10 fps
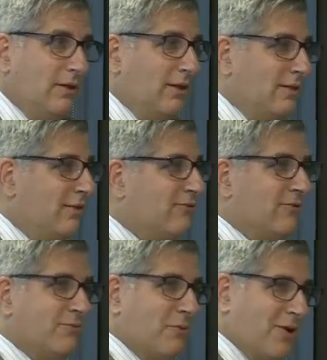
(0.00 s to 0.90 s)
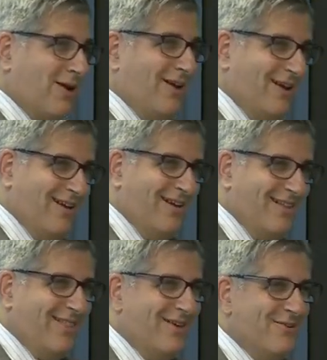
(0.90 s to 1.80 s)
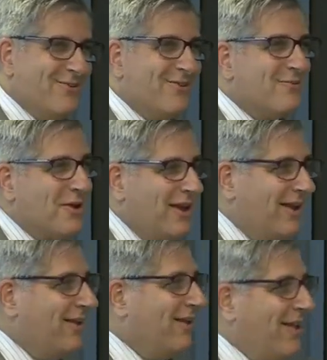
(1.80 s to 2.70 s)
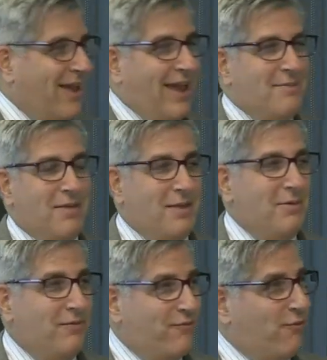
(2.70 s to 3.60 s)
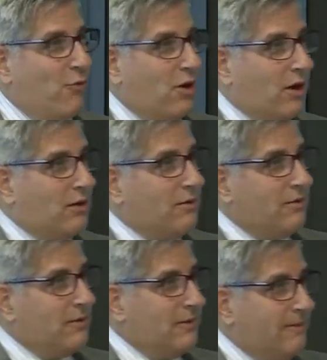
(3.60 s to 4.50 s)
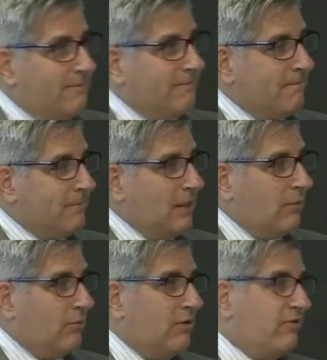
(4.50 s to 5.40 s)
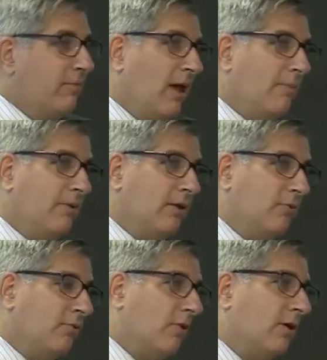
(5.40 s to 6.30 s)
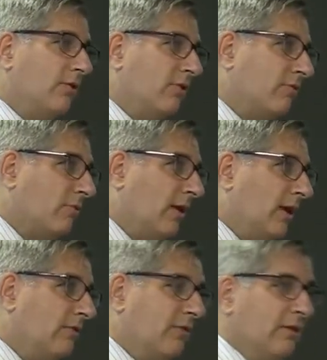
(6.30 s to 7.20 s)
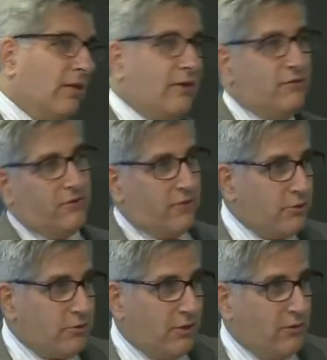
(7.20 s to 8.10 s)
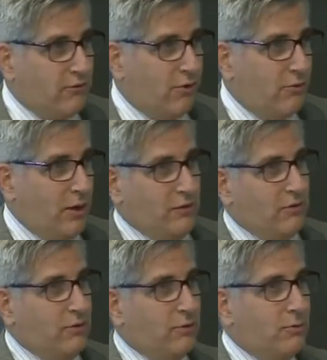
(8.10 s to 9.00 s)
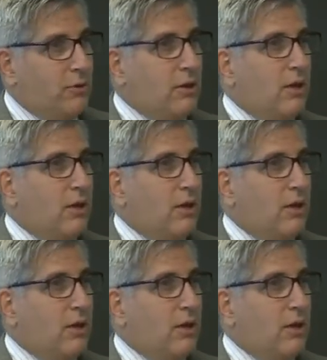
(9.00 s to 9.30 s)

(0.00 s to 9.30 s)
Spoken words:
And let's just work on those 3 and maybe 4. What ends up happening when you work on the 3 is that like 6 other things go away too,